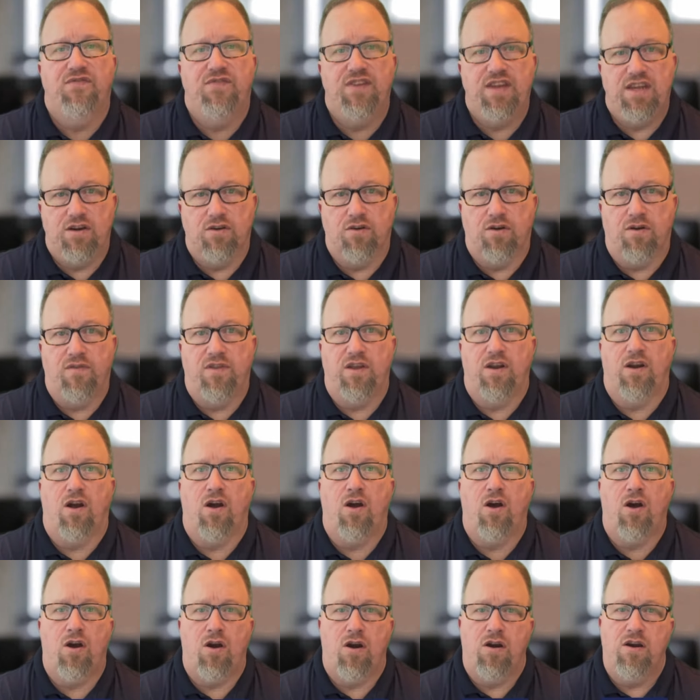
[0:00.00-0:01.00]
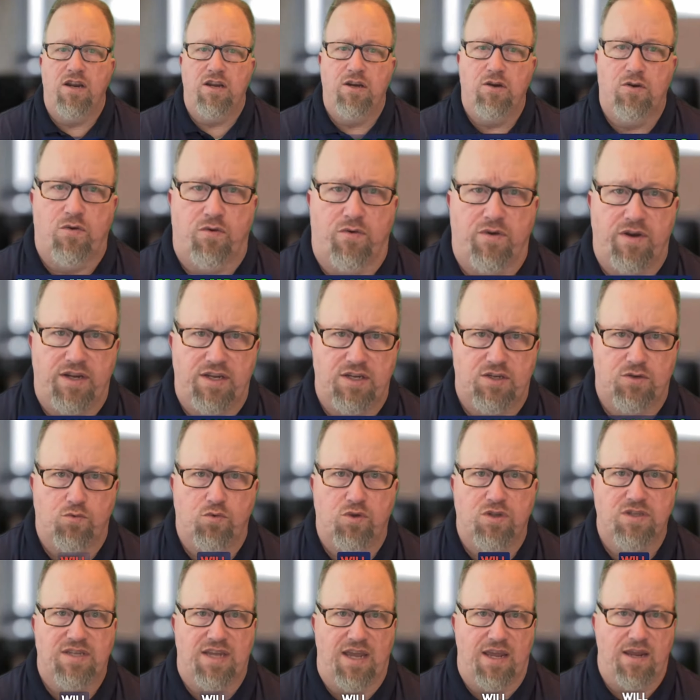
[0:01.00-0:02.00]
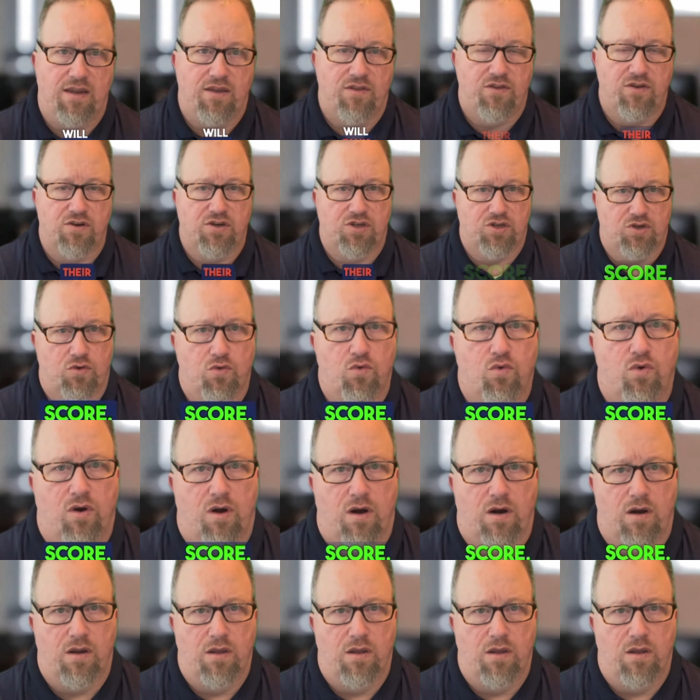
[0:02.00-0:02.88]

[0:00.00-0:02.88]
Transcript: fear that hard inquiries will tank their score.